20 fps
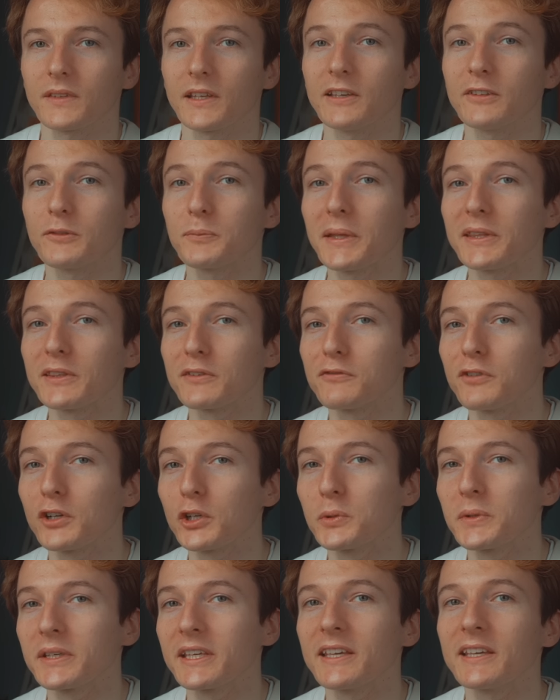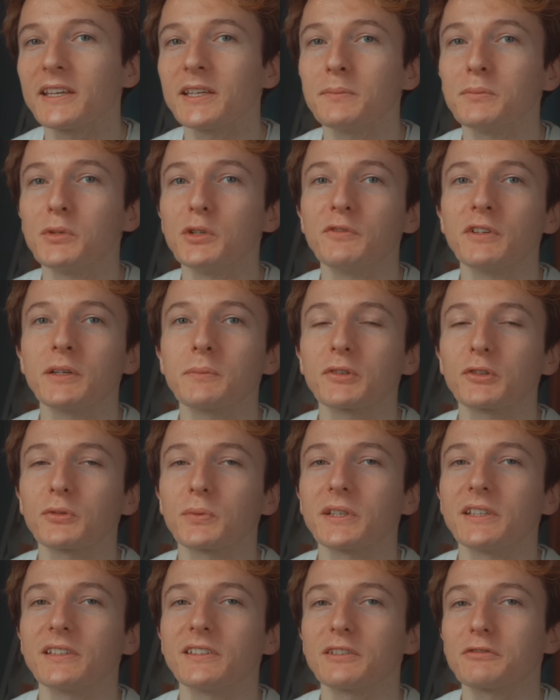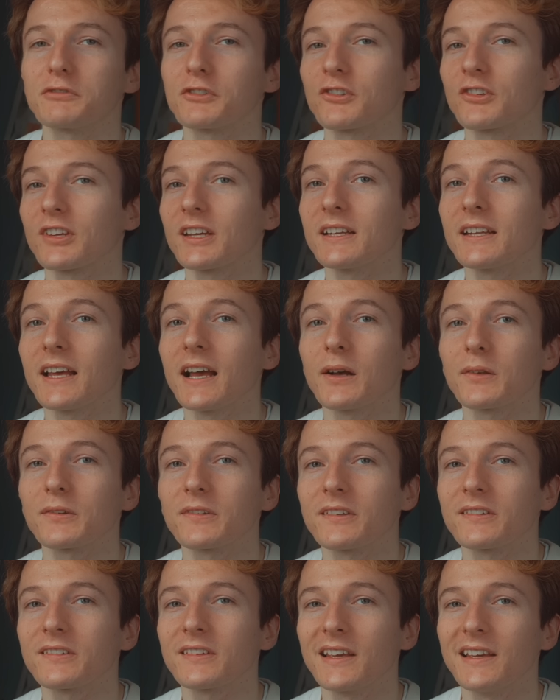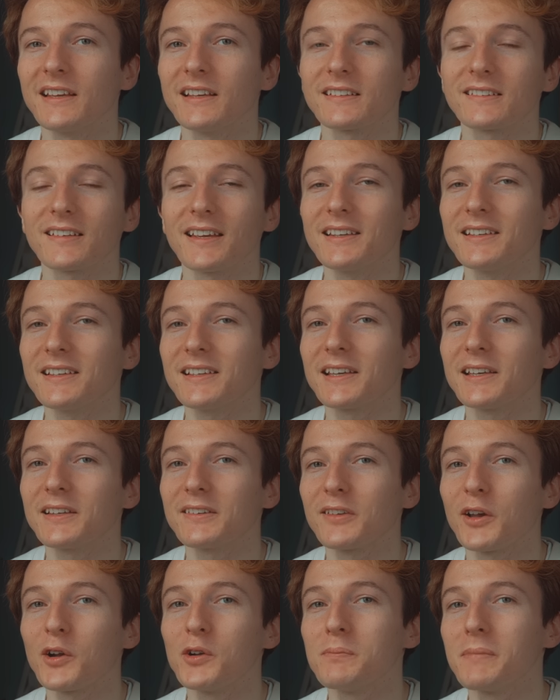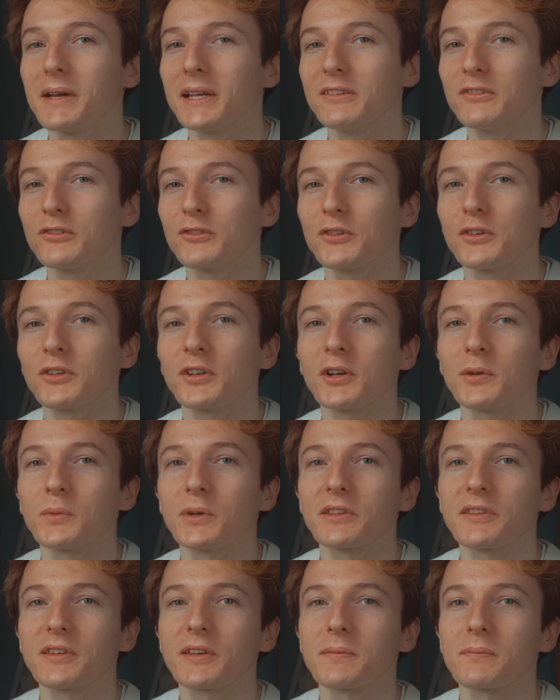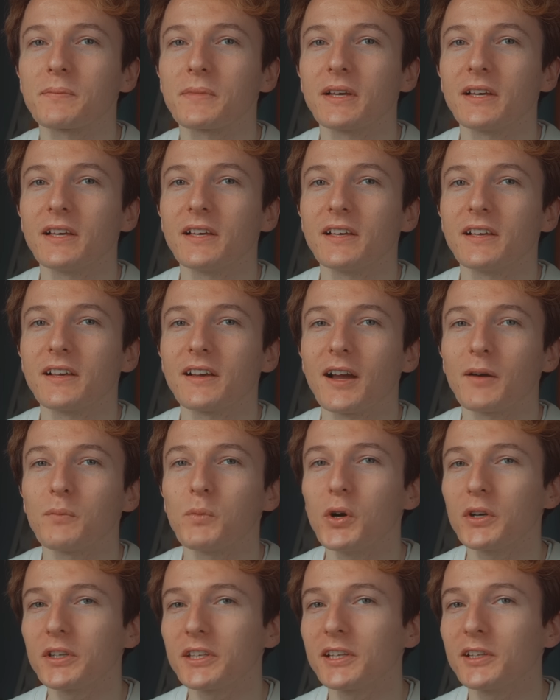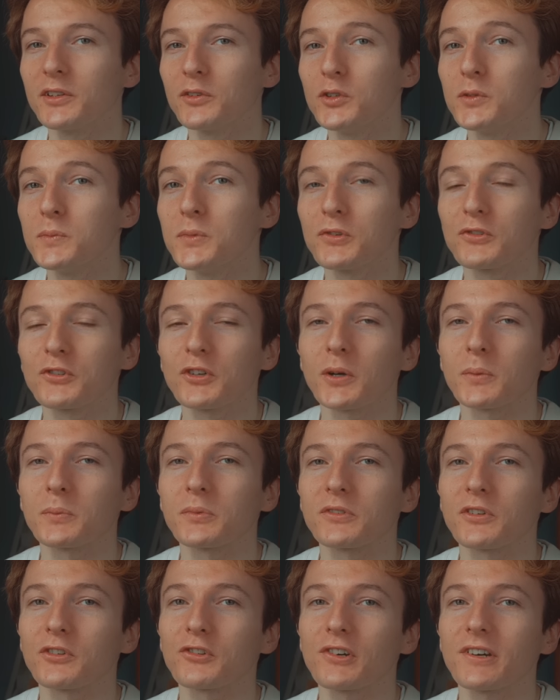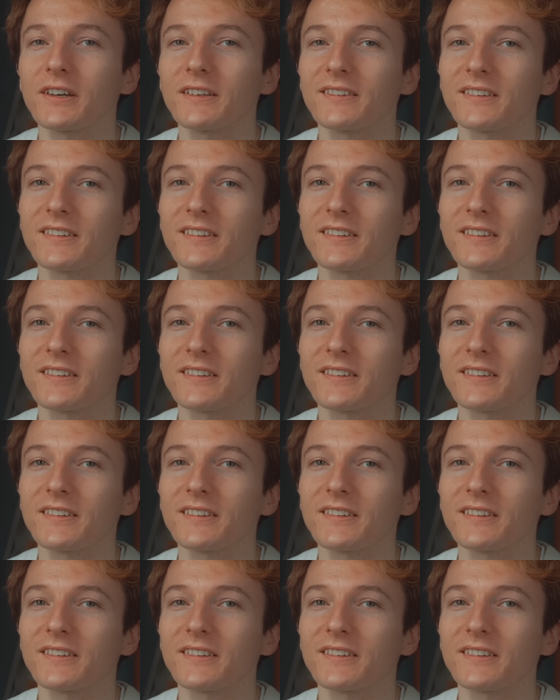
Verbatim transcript: He spent the following year moving between different shared houses, taking his homemade studio with him, and working normal jobs to try and